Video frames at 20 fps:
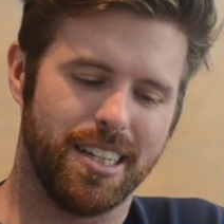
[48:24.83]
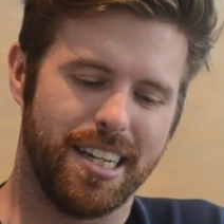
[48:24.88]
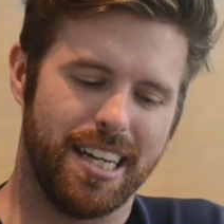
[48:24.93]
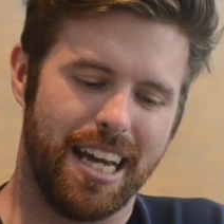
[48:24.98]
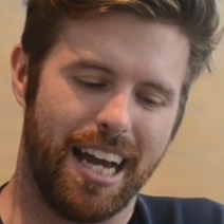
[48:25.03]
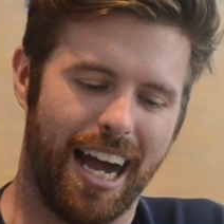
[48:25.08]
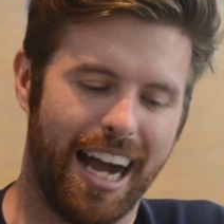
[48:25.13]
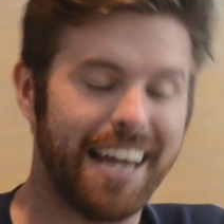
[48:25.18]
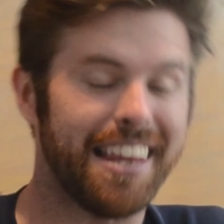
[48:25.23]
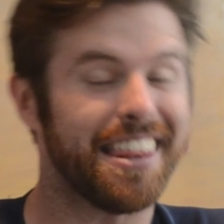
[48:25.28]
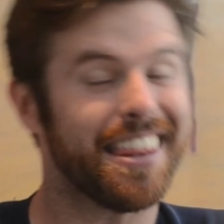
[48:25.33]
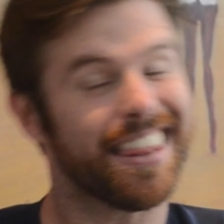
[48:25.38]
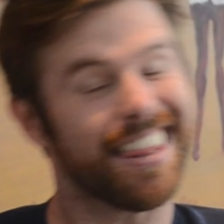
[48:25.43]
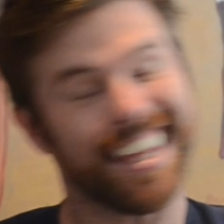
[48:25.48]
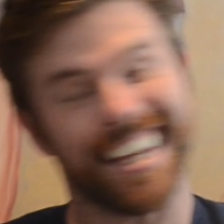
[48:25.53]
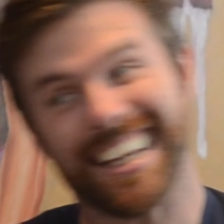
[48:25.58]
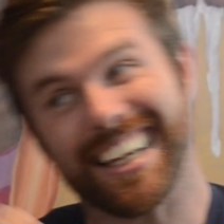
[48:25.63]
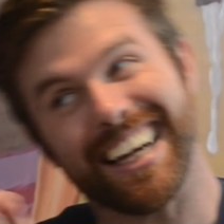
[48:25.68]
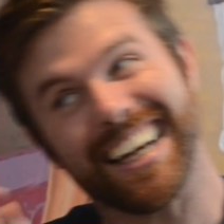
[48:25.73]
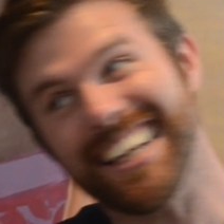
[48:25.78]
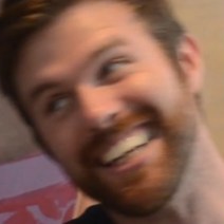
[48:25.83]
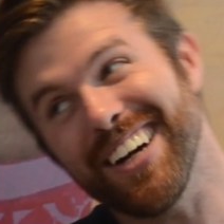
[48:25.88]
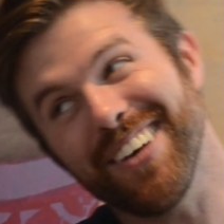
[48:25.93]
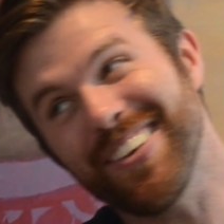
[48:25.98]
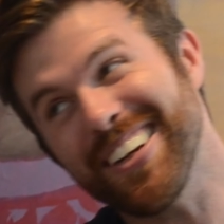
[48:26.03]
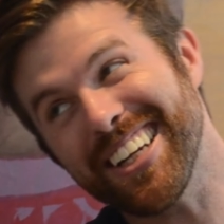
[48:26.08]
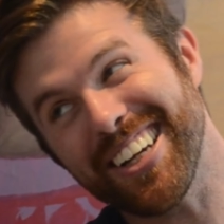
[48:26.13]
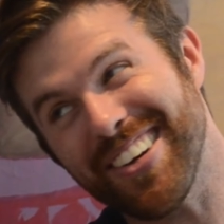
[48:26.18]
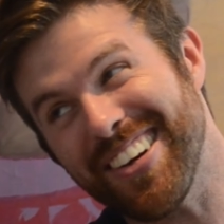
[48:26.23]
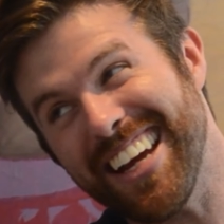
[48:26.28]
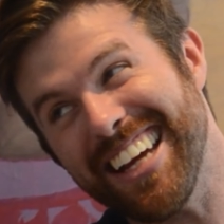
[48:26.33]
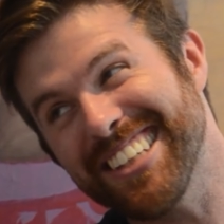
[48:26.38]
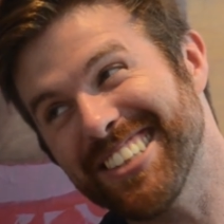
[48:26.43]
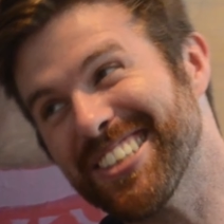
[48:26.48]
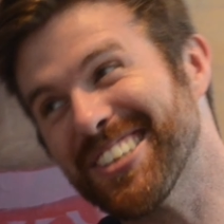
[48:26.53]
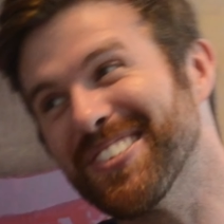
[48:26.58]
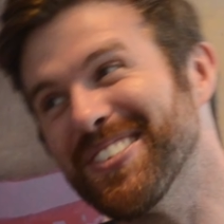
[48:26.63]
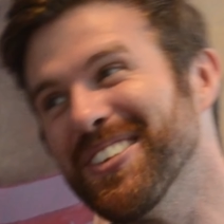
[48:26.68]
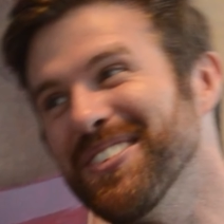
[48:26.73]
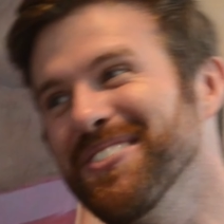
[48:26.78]
I think I know what your answer
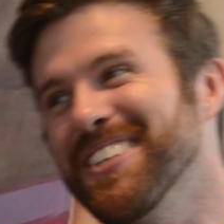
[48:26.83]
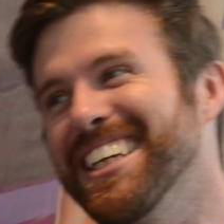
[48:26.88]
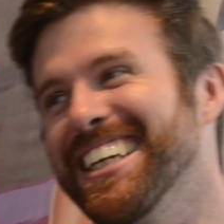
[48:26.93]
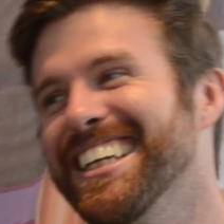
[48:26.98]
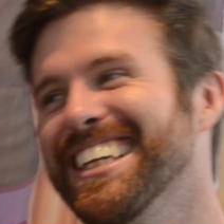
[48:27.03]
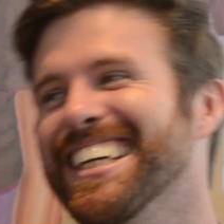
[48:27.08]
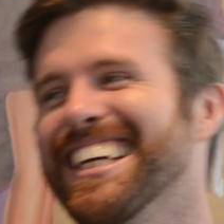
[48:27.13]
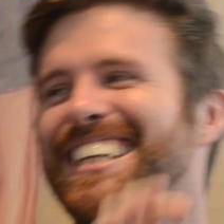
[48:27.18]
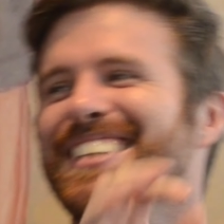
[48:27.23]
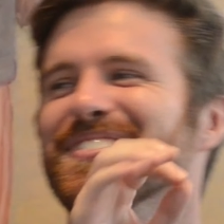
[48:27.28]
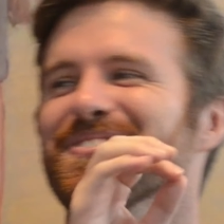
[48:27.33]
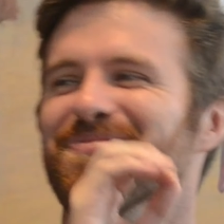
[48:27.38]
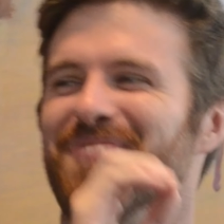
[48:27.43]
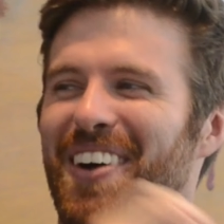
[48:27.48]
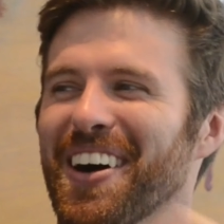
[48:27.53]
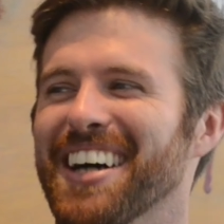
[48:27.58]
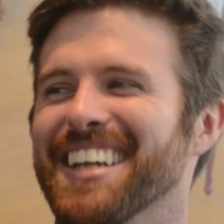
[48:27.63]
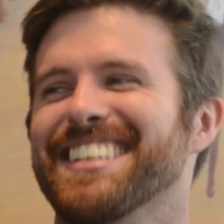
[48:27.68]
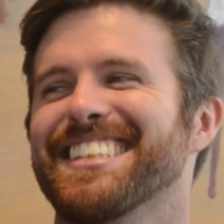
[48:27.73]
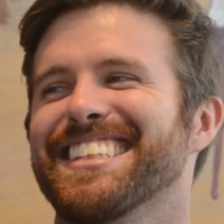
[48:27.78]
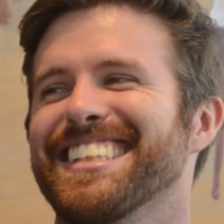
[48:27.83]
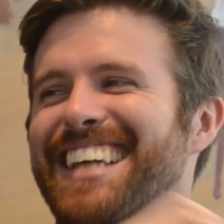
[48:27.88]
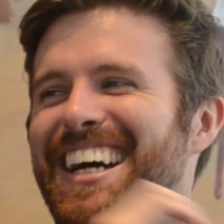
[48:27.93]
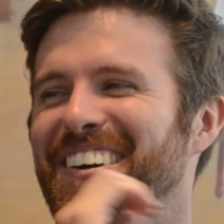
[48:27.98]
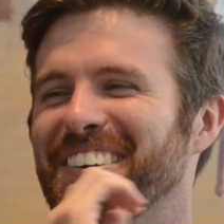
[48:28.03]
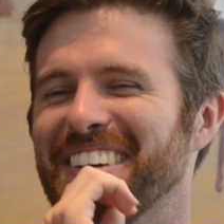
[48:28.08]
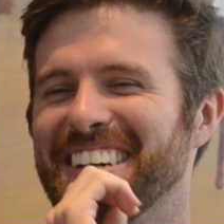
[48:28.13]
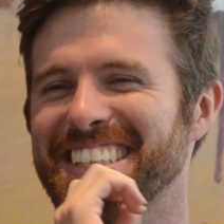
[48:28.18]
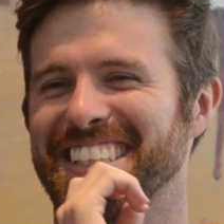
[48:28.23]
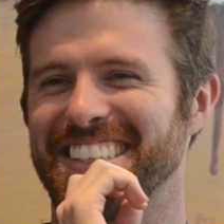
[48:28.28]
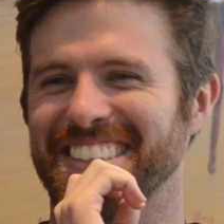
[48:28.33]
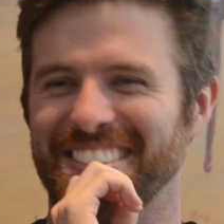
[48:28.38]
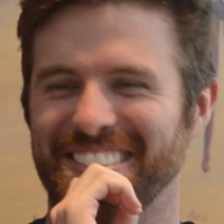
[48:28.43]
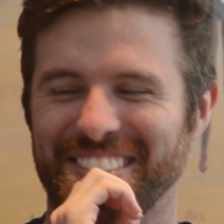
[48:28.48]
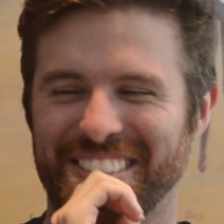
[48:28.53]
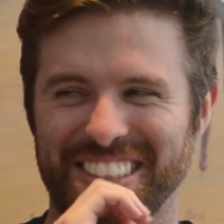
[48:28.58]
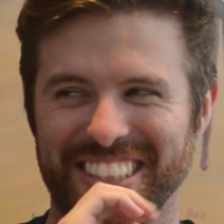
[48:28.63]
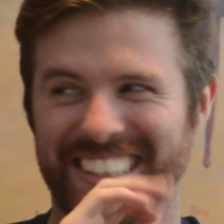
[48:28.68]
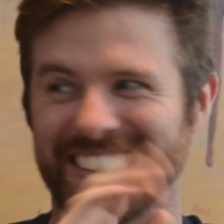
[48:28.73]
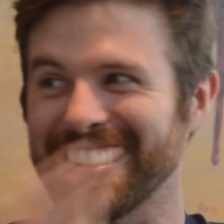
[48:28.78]
will be, but I want to
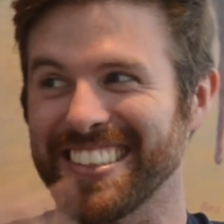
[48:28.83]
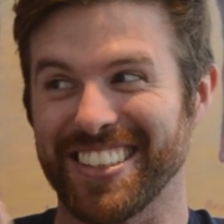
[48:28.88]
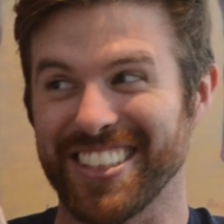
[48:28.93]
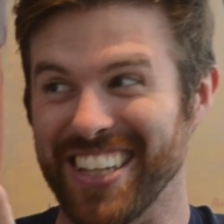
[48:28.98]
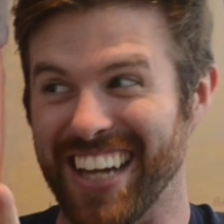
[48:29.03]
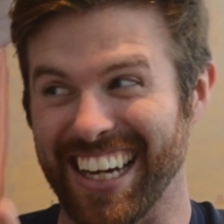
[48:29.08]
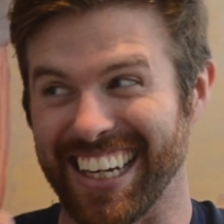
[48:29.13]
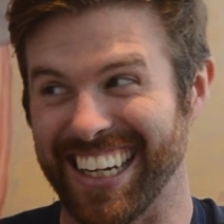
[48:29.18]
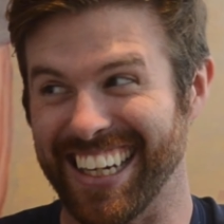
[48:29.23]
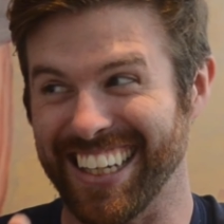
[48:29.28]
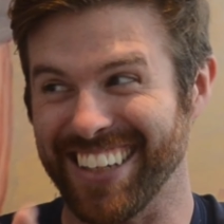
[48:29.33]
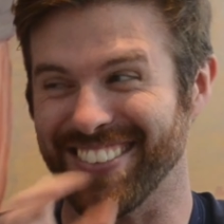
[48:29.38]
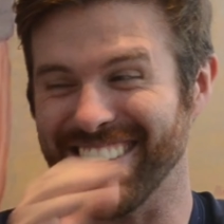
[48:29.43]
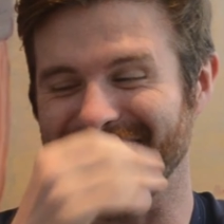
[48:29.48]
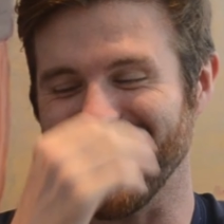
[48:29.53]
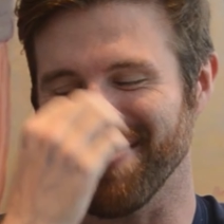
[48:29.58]
just check anyway.